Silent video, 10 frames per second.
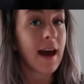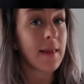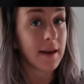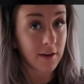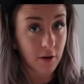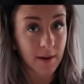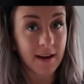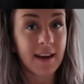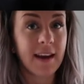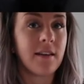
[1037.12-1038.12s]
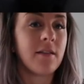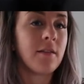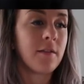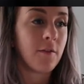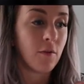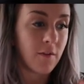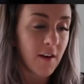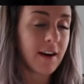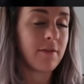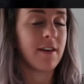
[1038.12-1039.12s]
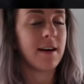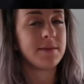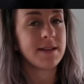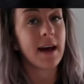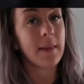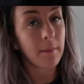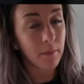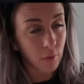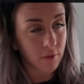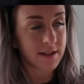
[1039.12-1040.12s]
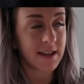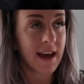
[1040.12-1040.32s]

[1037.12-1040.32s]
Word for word: and then go back in for five reps and then pause